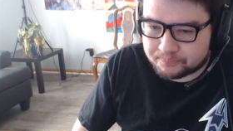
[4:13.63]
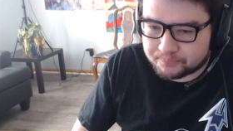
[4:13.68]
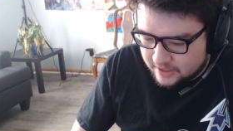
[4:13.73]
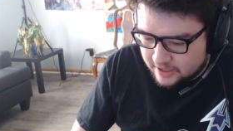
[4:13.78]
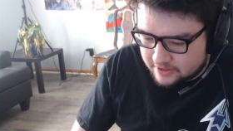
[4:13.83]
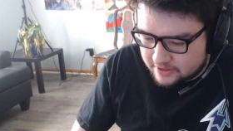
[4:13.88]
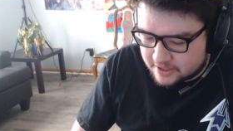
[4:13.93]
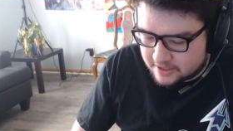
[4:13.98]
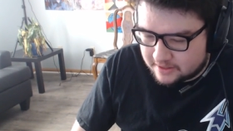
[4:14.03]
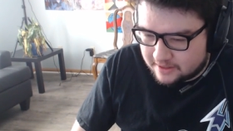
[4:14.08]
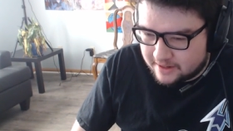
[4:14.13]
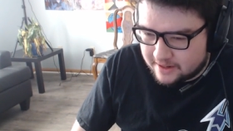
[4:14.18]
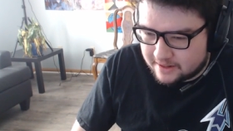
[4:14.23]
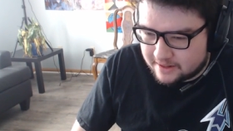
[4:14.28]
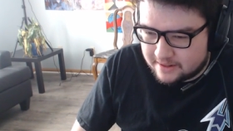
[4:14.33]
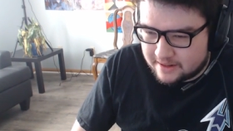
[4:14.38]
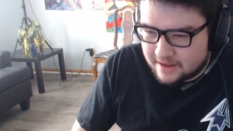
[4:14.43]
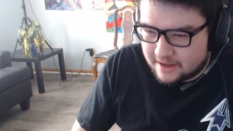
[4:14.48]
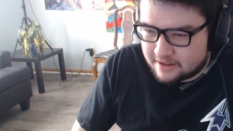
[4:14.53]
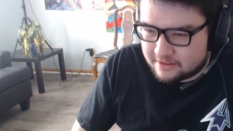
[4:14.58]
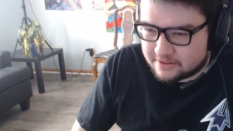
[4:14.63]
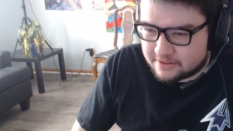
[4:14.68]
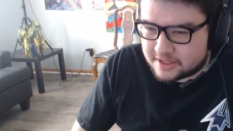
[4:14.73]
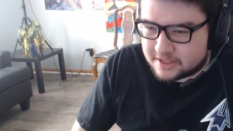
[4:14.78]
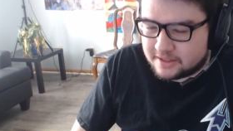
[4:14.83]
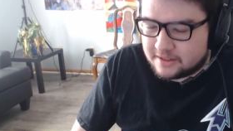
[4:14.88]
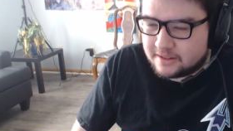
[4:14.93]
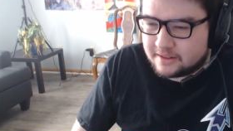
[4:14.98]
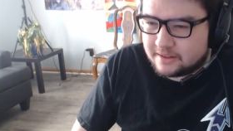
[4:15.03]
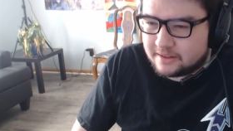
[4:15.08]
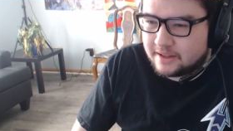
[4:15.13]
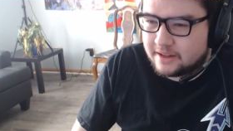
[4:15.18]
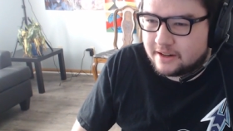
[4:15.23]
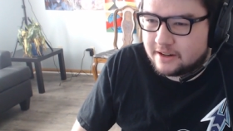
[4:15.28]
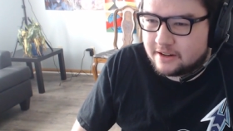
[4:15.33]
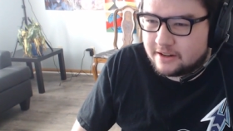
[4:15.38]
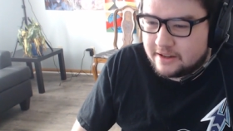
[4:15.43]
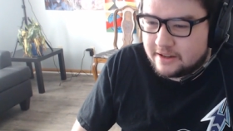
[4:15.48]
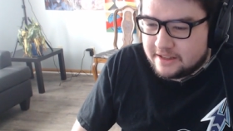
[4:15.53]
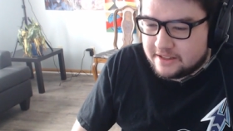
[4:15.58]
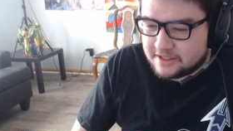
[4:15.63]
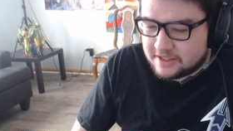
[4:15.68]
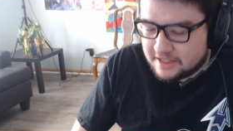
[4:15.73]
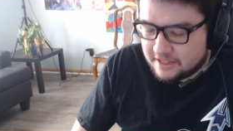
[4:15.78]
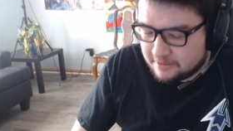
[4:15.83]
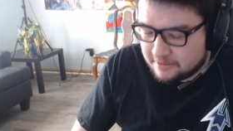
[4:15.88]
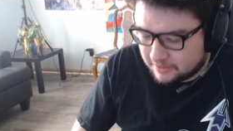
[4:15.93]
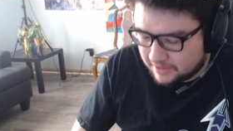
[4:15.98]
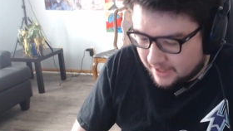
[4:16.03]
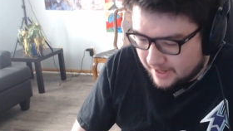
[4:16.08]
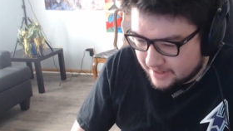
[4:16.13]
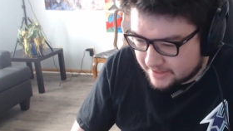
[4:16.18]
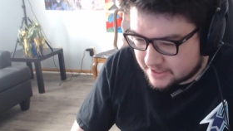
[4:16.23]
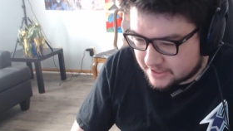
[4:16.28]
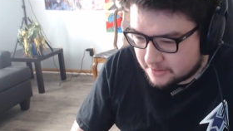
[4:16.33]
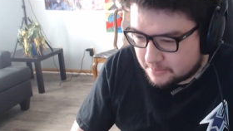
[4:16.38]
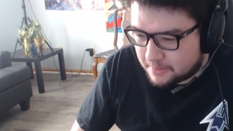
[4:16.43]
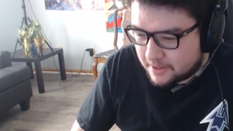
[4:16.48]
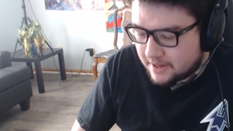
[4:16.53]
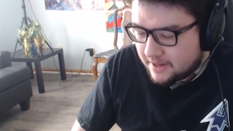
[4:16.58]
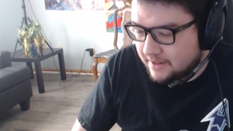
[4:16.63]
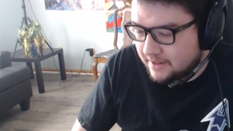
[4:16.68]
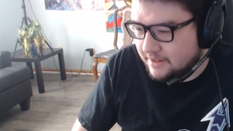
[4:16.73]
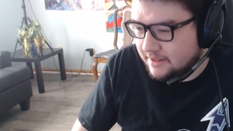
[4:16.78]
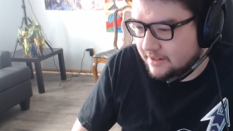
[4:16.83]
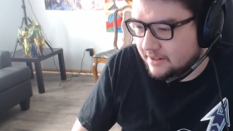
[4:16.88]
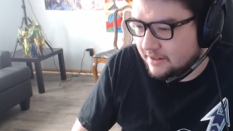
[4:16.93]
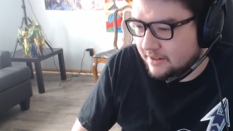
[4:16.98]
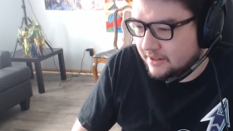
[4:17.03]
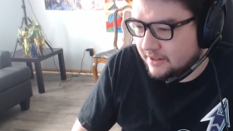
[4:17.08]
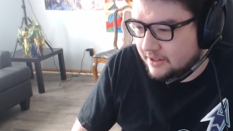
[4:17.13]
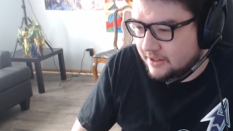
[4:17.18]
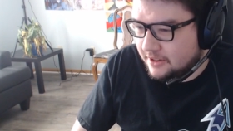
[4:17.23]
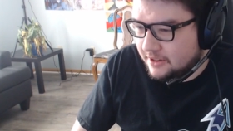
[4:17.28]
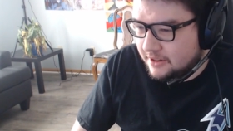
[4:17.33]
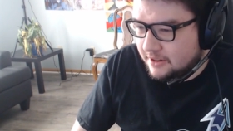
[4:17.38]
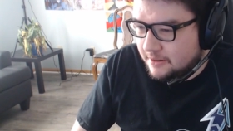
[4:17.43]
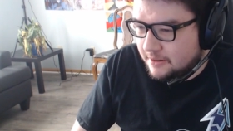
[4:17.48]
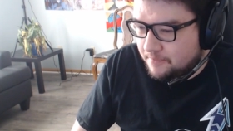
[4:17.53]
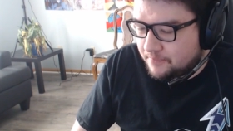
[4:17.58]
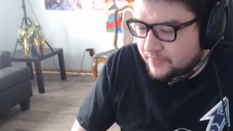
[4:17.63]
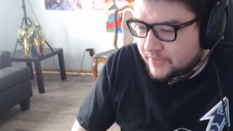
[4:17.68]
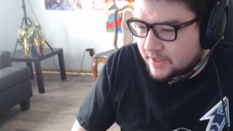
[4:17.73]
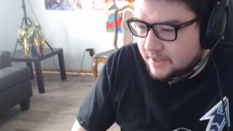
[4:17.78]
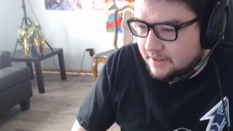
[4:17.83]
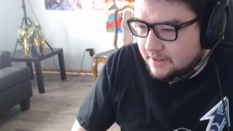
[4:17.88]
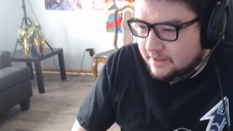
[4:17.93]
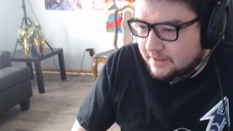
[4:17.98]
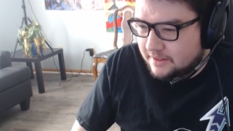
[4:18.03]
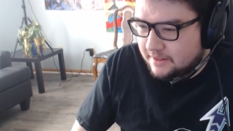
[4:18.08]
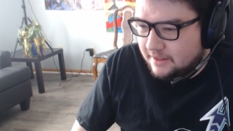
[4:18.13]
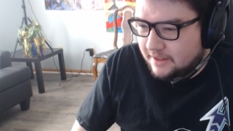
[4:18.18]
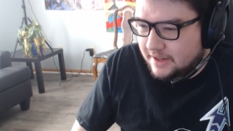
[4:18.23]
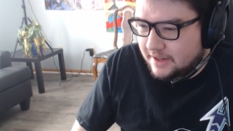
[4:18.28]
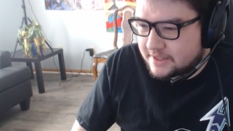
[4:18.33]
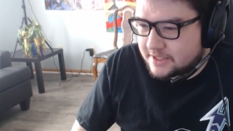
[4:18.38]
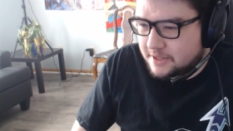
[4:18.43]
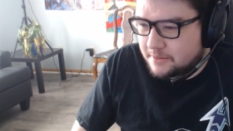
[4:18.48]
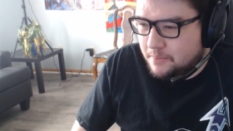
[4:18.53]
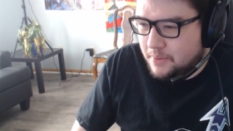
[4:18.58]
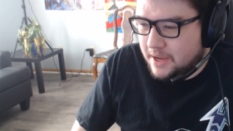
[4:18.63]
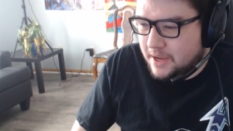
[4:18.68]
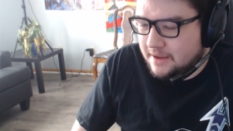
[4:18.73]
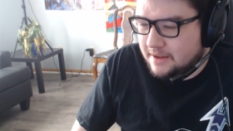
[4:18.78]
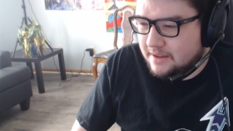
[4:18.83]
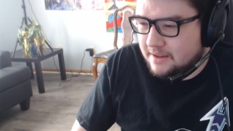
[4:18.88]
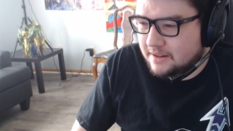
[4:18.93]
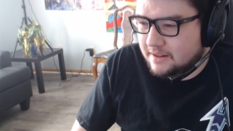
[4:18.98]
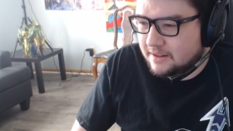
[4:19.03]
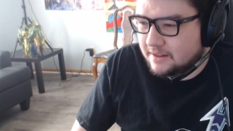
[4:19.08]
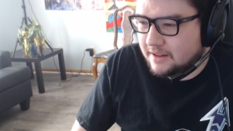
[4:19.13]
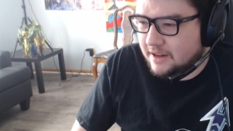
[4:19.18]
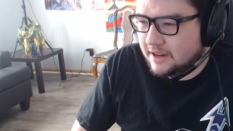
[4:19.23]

I was just laying down, sitting there in lots of pain. In lots of pain.